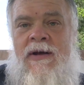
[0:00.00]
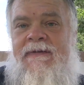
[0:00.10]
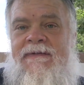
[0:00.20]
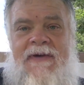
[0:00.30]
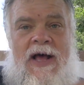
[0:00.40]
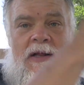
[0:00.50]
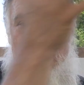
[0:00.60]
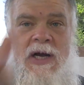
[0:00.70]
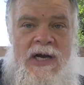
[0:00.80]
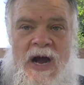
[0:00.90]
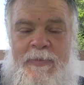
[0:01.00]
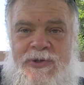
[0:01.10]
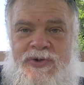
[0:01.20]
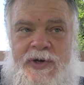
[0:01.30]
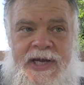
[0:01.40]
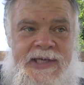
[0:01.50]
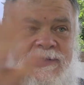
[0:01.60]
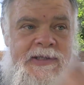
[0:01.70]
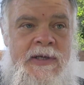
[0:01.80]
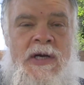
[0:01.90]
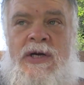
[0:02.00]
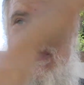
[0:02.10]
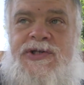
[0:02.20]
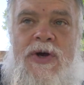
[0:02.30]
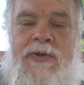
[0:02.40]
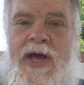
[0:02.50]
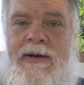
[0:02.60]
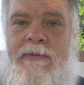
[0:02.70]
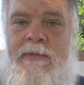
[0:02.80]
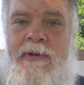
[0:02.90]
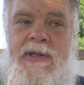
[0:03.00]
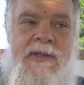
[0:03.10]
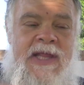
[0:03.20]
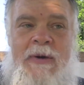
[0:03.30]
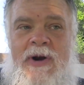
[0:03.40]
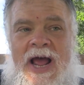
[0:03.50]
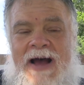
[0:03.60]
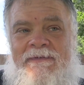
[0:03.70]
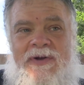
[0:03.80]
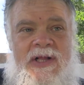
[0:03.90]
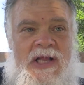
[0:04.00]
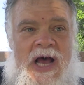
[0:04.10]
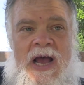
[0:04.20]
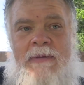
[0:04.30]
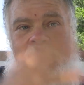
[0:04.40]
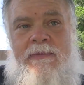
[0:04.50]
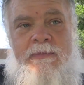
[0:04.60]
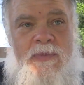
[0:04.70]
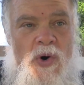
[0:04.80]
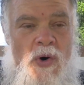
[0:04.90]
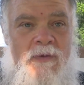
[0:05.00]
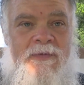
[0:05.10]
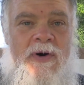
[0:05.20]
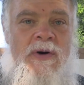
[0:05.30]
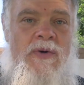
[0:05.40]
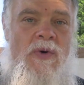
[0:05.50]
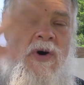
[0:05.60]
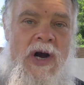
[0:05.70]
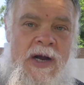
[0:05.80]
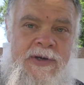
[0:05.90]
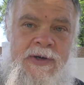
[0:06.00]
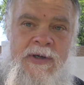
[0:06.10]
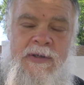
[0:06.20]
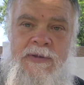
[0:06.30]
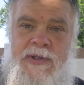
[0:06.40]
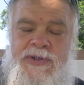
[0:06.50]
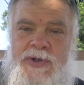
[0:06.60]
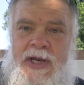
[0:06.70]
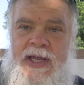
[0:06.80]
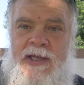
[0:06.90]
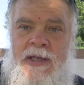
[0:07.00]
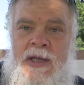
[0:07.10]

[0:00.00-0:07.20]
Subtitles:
Fell a couple trees so that they would have to climb over or under the tree.